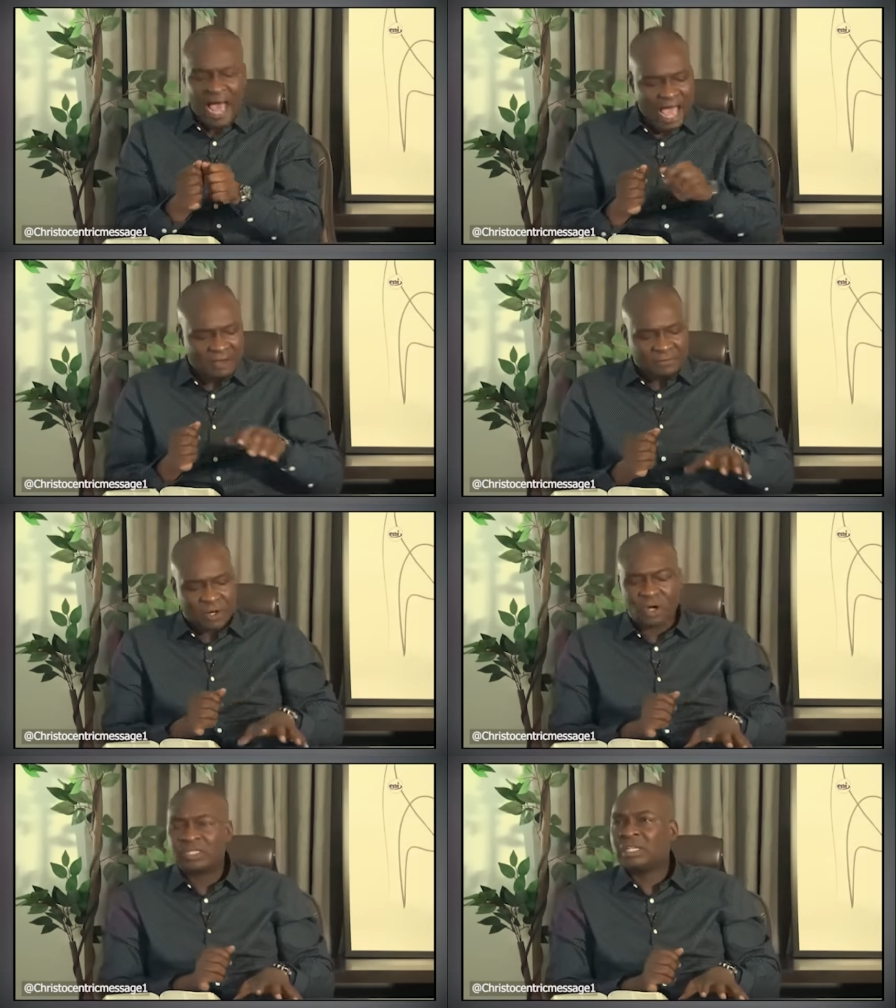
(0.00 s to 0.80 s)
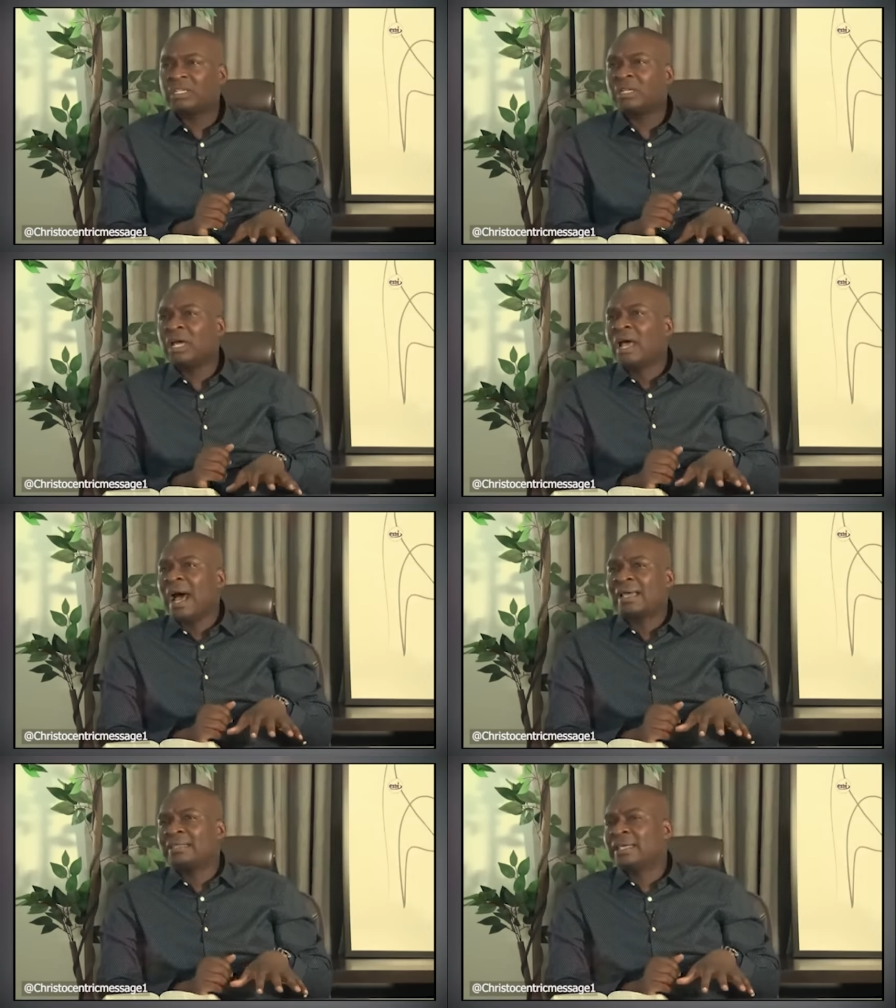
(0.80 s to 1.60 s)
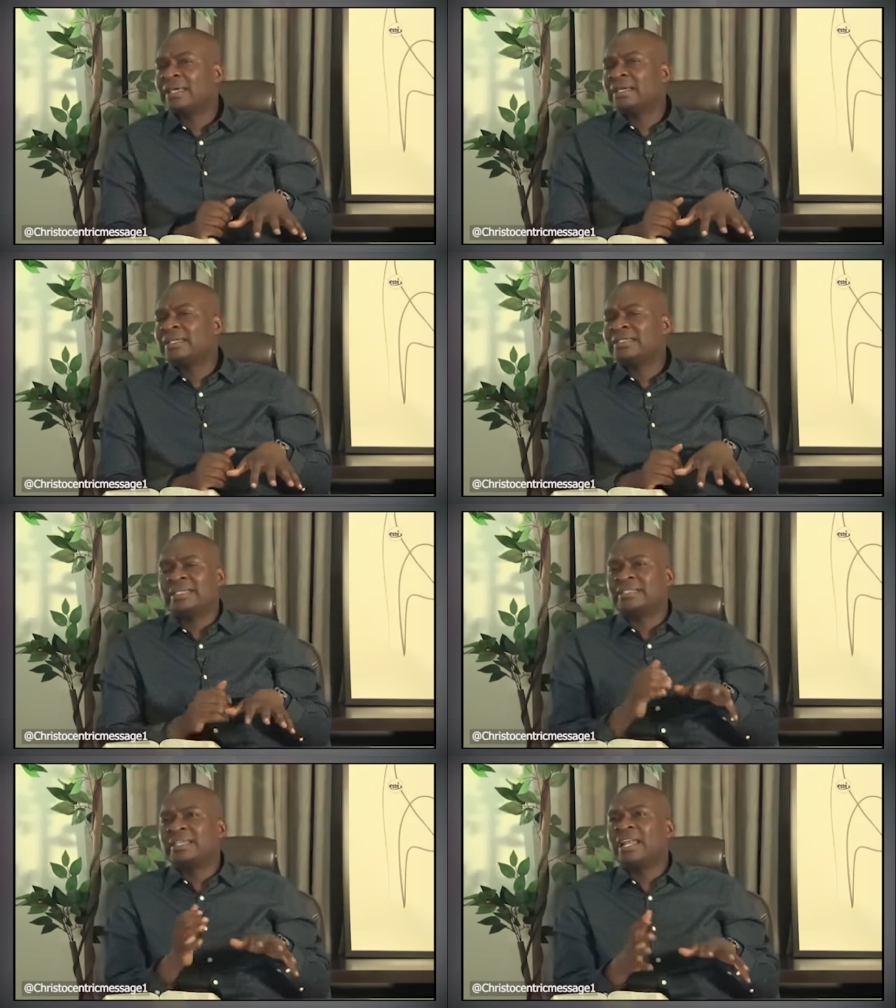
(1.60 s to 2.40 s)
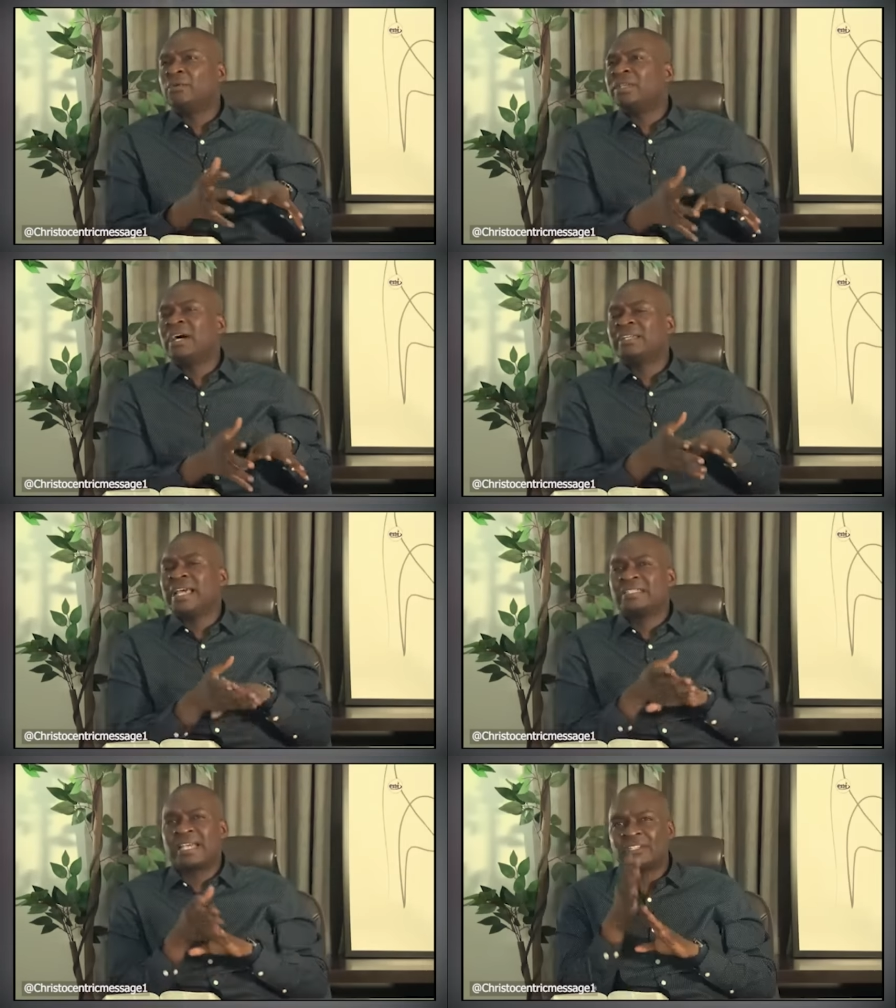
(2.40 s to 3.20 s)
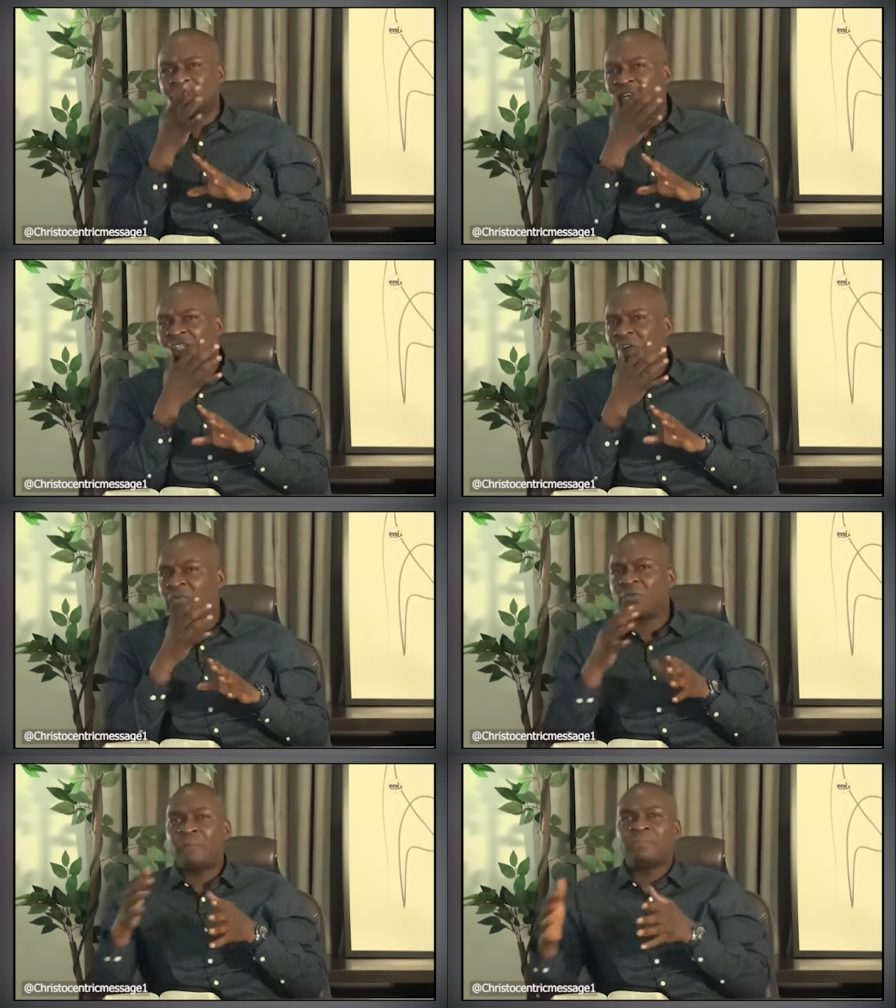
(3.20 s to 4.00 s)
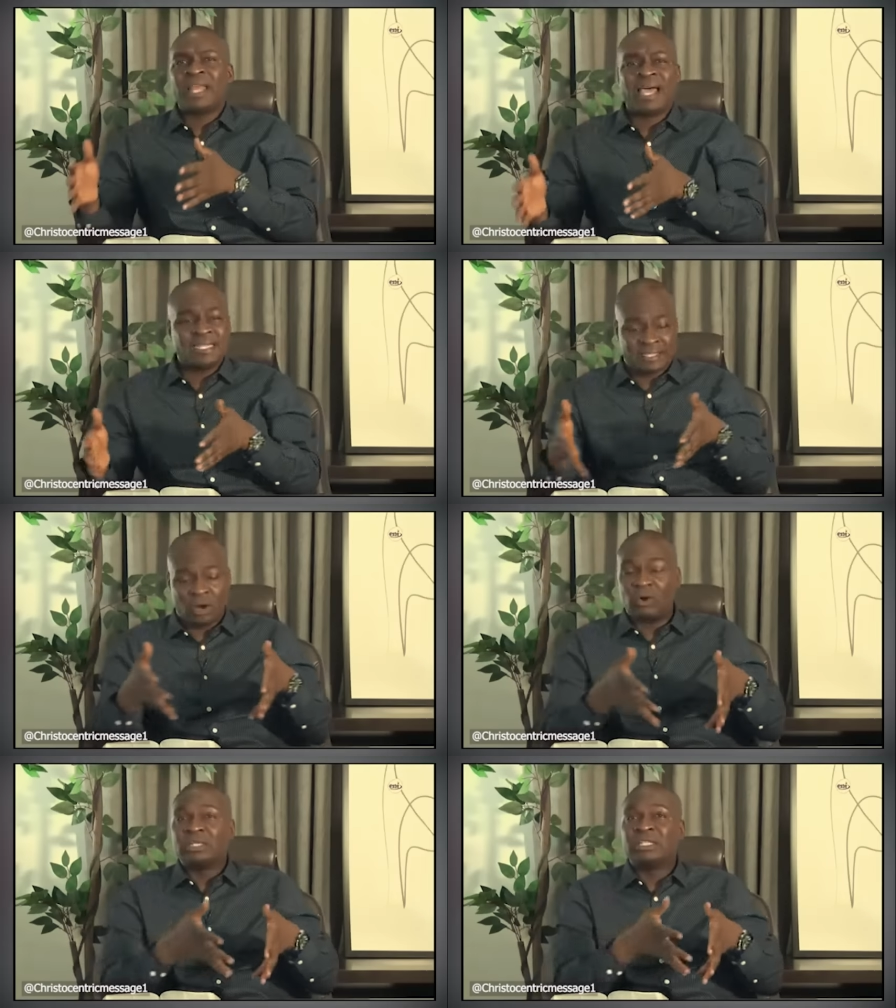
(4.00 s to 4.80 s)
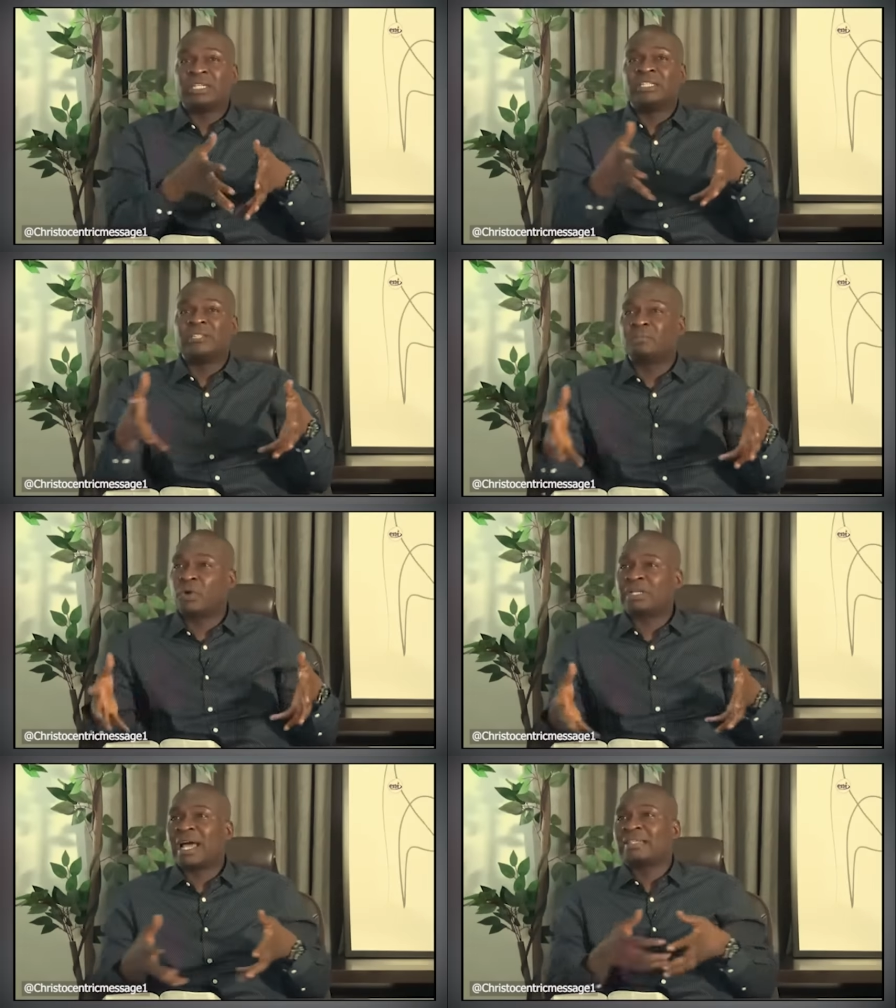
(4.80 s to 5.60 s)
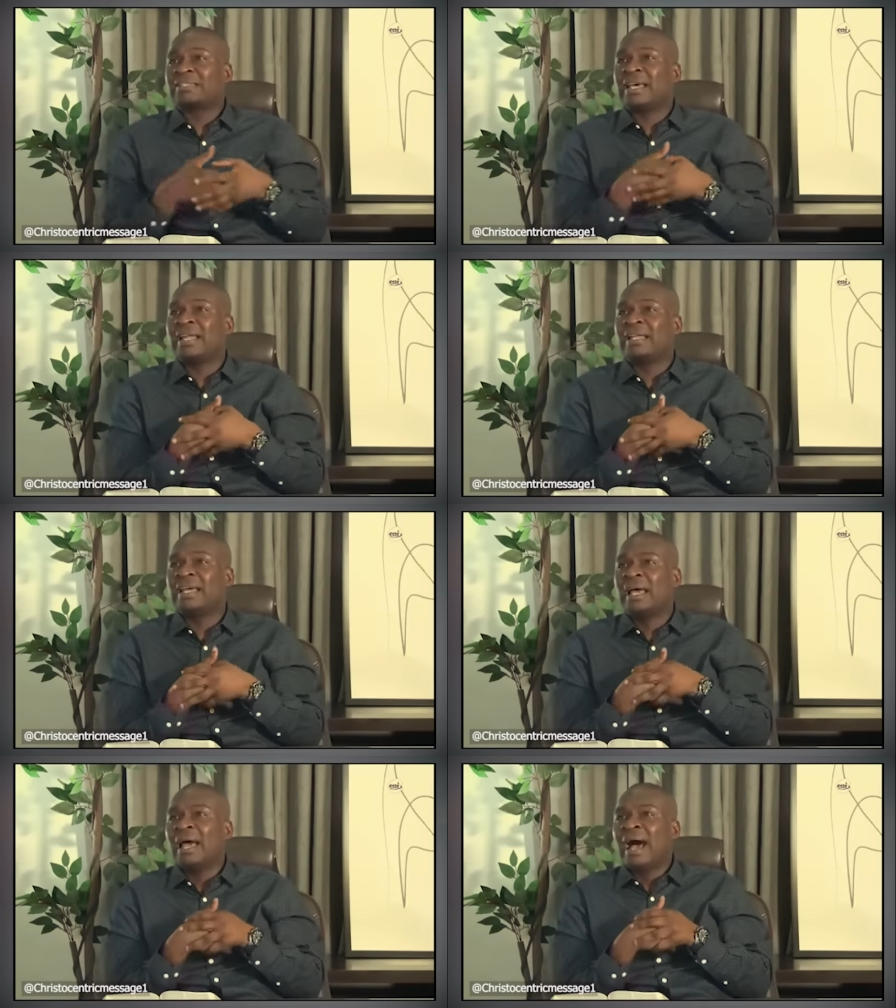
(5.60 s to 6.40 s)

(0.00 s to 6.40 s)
I have gotten, I think, sincerely without exaggeration, from night until this broadcast started,